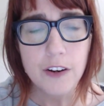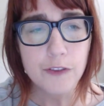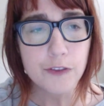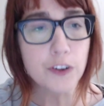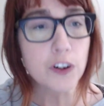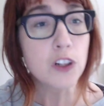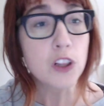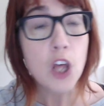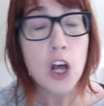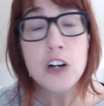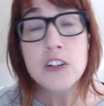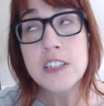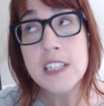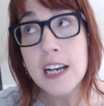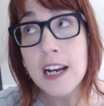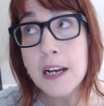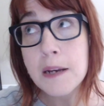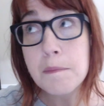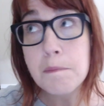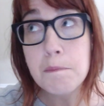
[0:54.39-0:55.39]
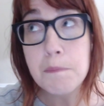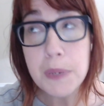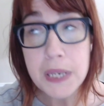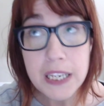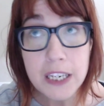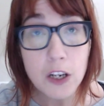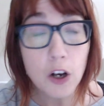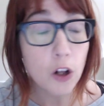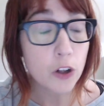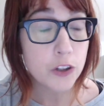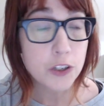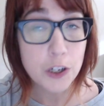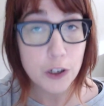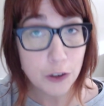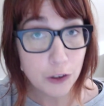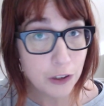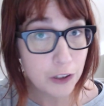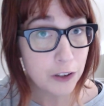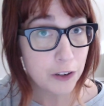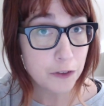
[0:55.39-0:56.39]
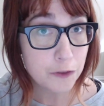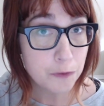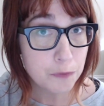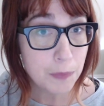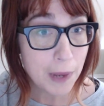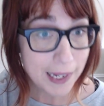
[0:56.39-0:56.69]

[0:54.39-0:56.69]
For a long time, big alternative